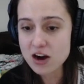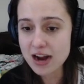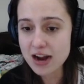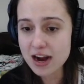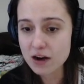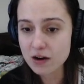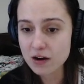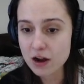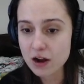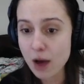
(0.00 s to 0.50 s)

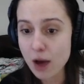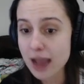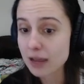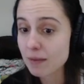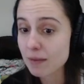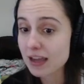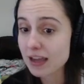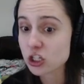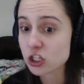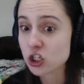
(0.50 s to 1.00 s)
arrow? I can
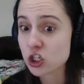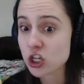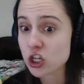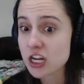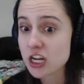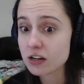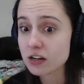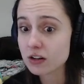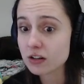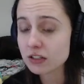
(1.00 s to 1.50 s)
make a
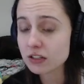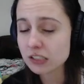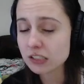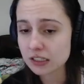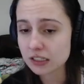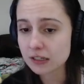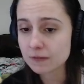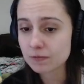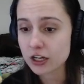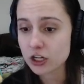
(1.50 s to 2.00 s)
shield.
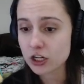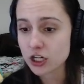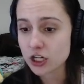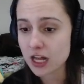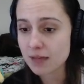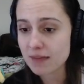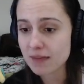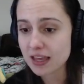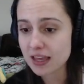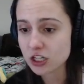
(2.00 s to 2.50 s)
Should
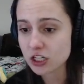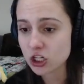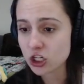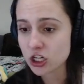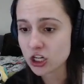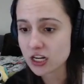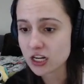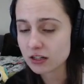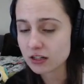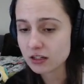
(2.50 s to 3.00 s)
I make a
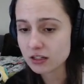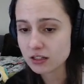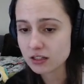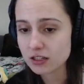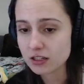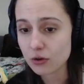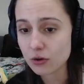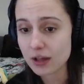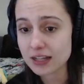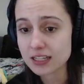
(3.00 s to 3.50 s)
shield?
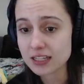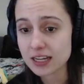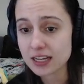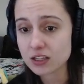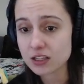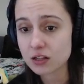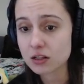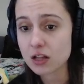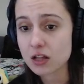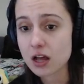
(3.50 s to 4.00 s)
Oh, that takes
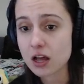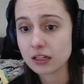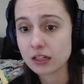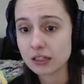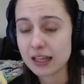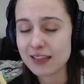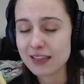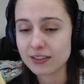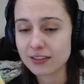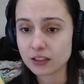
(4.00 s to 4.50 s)
a lot of
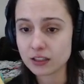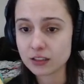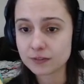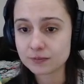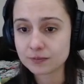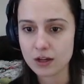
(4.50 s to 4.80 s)
leather.